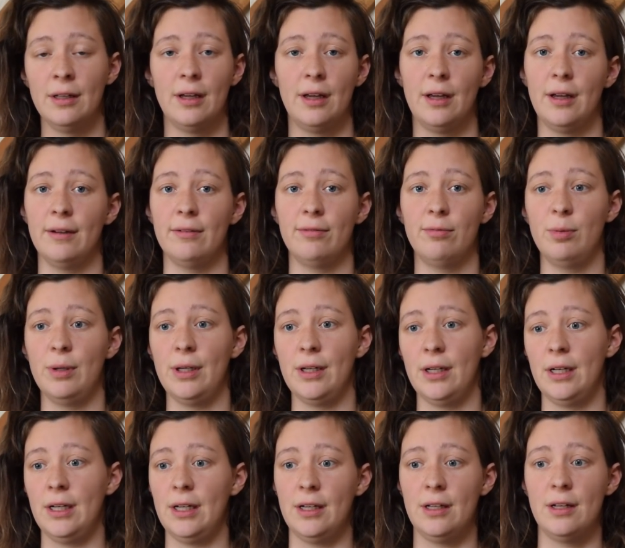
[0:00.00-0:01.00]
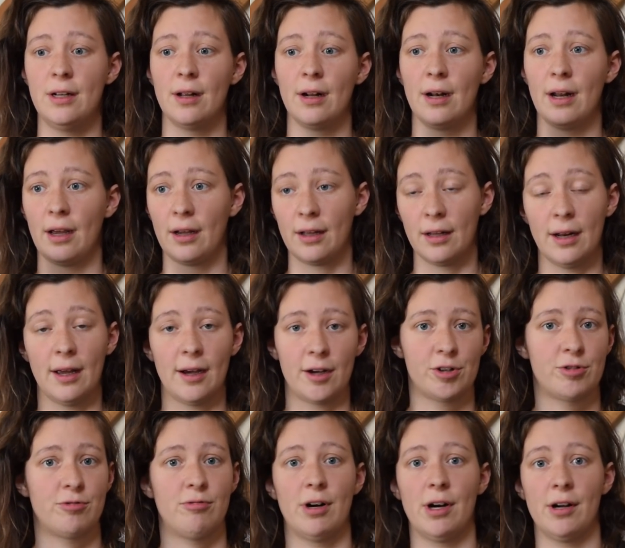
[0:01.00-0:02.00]
if we need like an
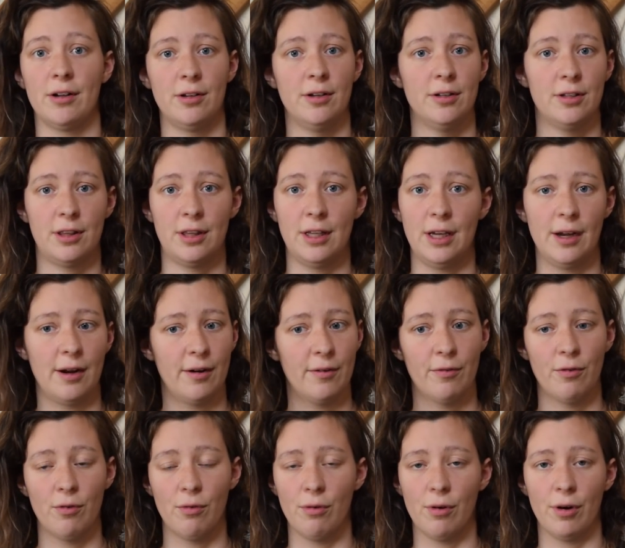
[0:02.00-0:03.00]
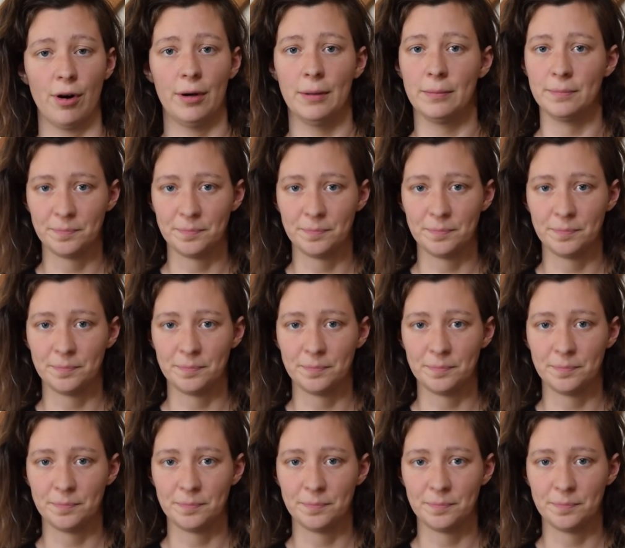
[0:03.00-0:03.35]
extra thing for